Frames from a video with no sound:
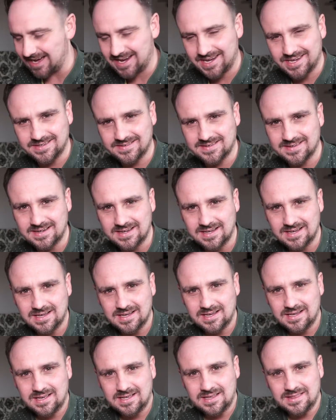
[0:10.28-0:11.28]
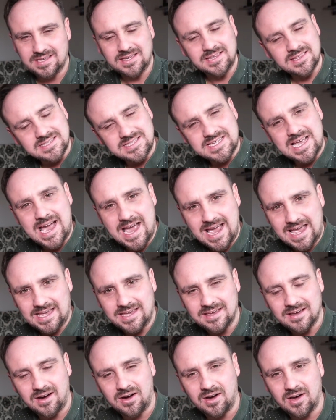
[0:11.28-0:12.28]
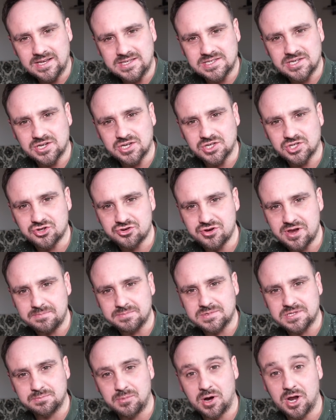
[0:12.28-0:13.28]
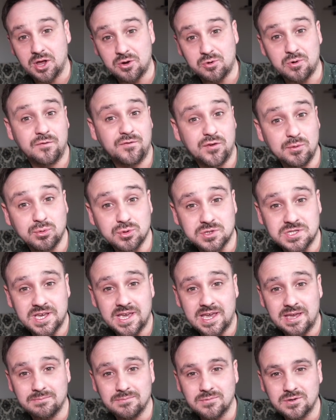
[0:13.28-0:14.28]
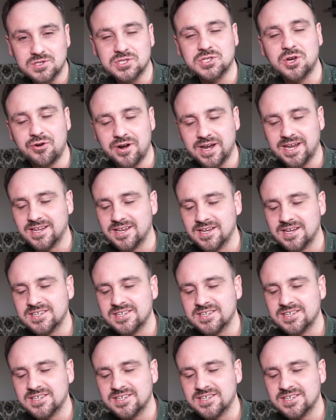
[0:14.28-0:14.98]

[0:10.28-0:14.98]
and the other day I took a trip to my local football team, sorry,